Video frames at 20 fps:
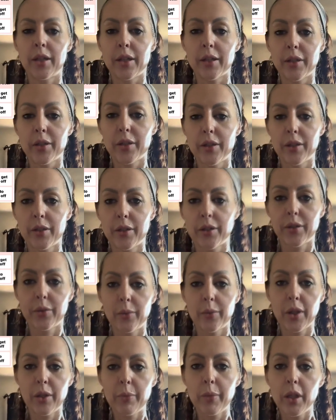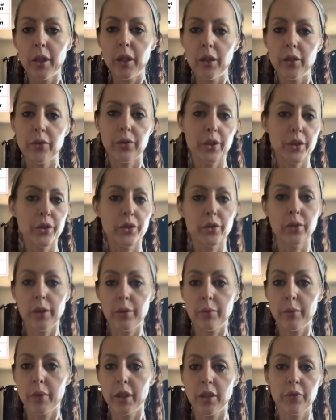this with me. You can
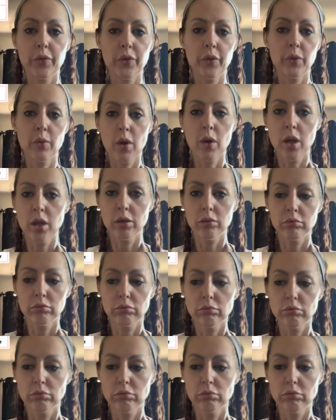join me if you want.